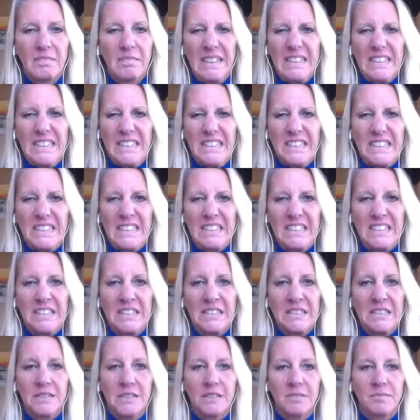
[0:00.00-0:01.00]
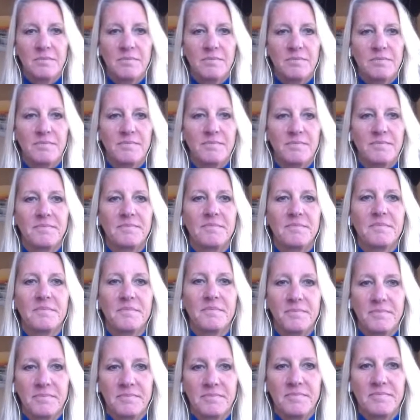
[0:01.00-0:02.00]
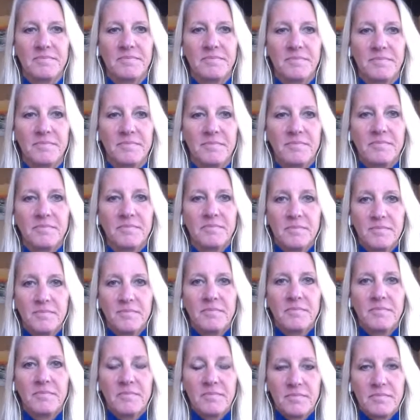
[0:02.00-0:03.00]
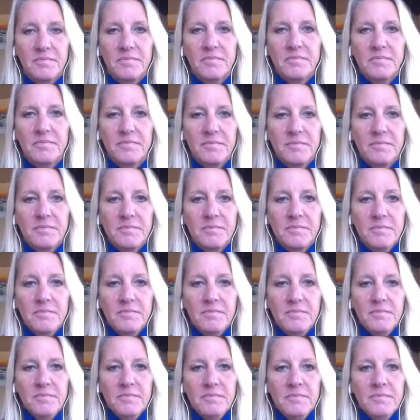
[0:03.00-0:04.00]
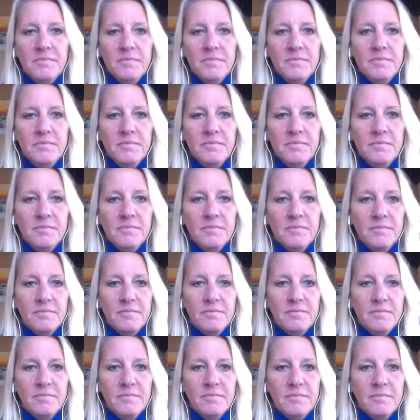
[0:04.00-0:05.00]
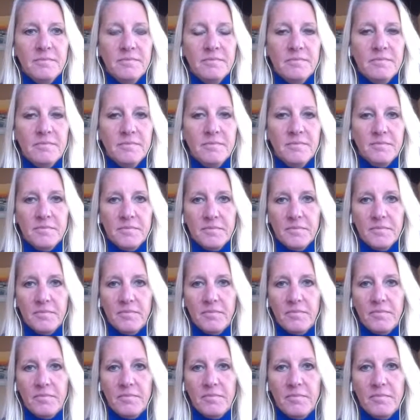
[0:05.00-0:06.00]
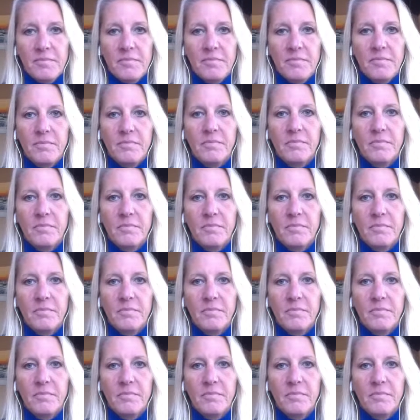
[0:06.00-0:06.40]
(silent)